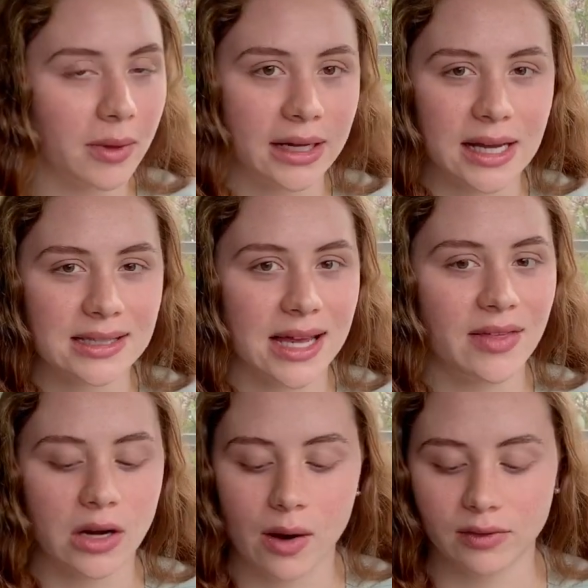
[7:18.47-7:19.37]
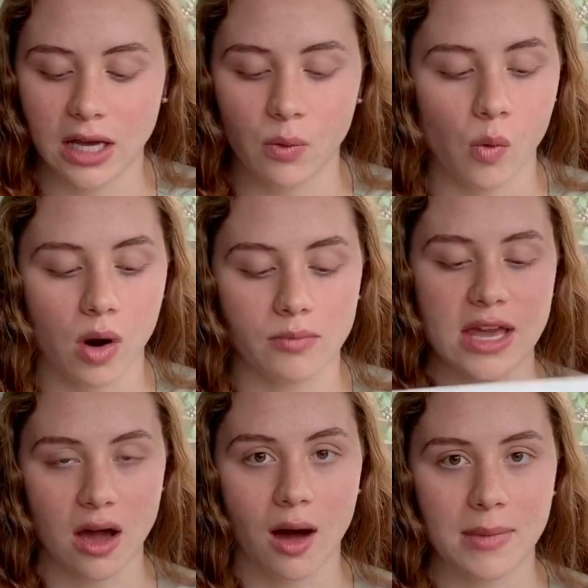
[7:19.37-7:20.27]
Like I said, they don't have to get warm. They
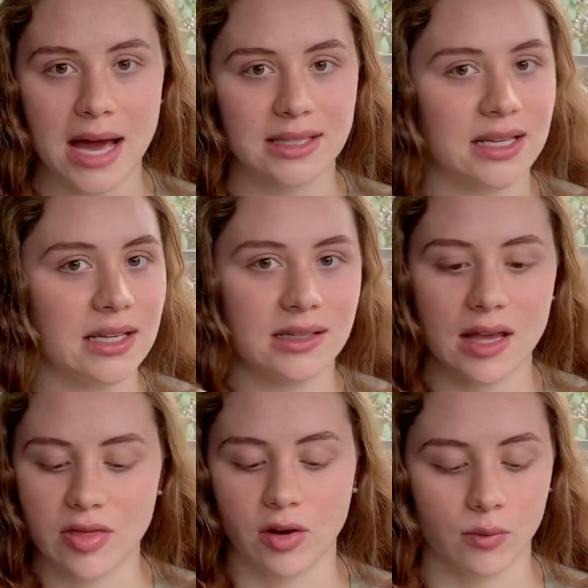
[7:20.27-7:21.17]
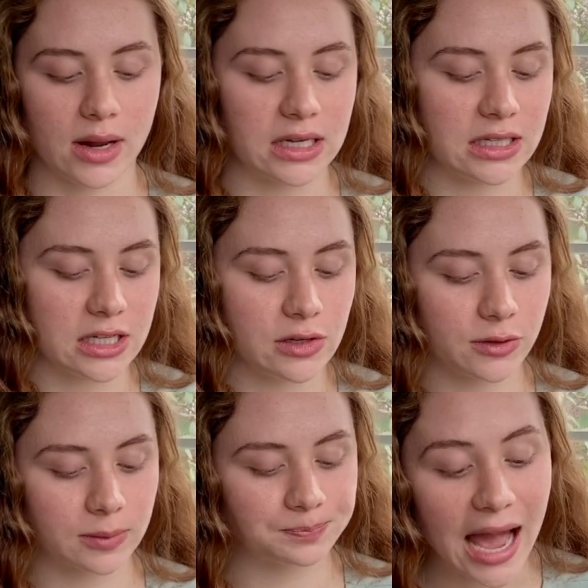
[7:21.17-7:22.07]
come as is and they're ready to use.